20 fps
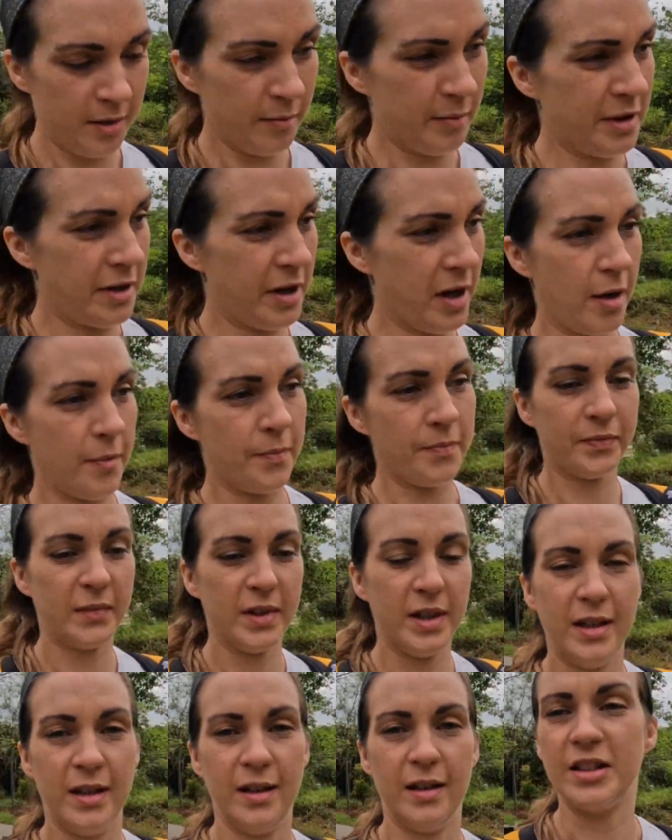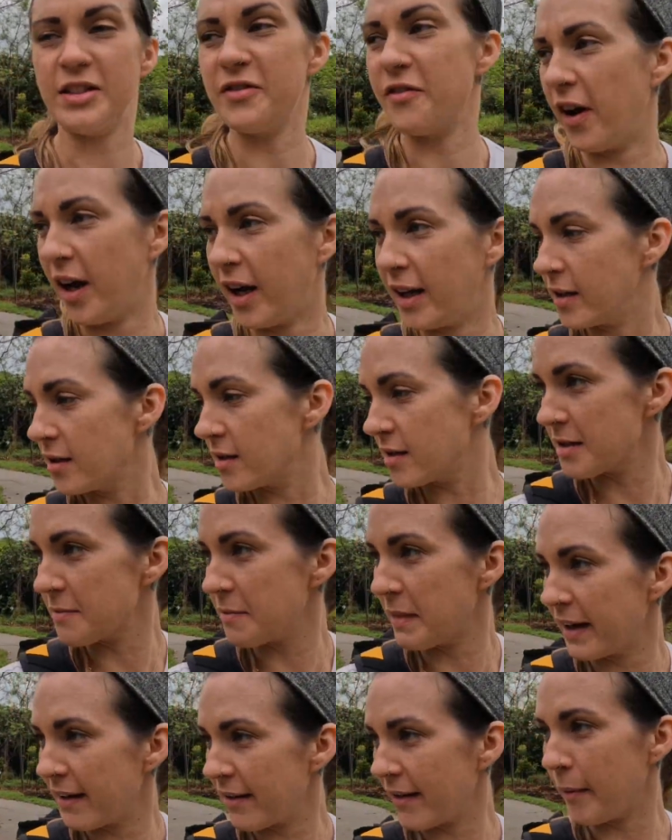but it's fine,
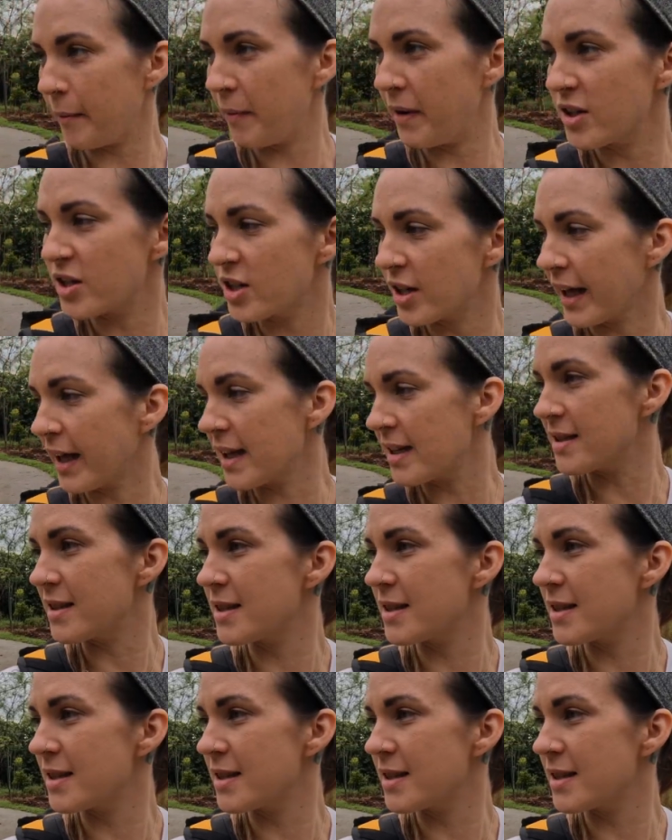doesn't matter that much, I guess.